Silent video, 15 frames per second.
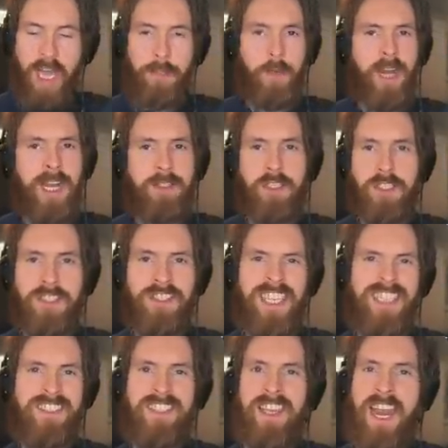I thought I'd just
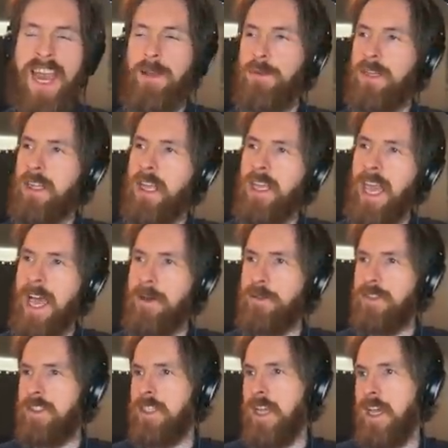test it out, like
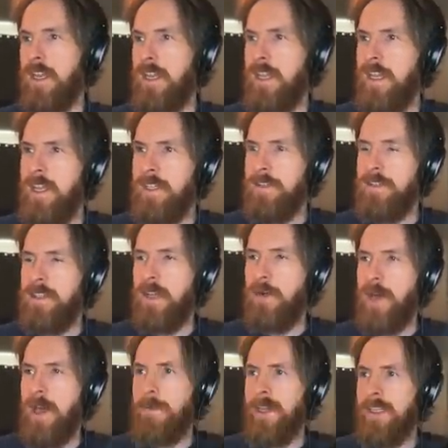outside. So
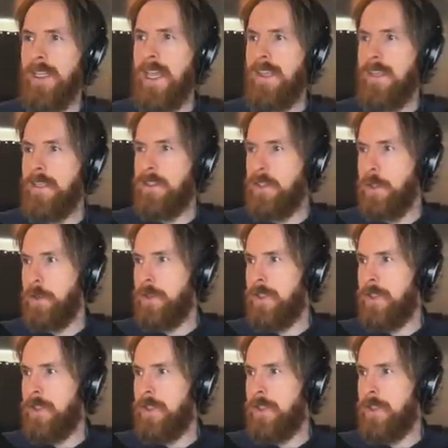I went ahead and took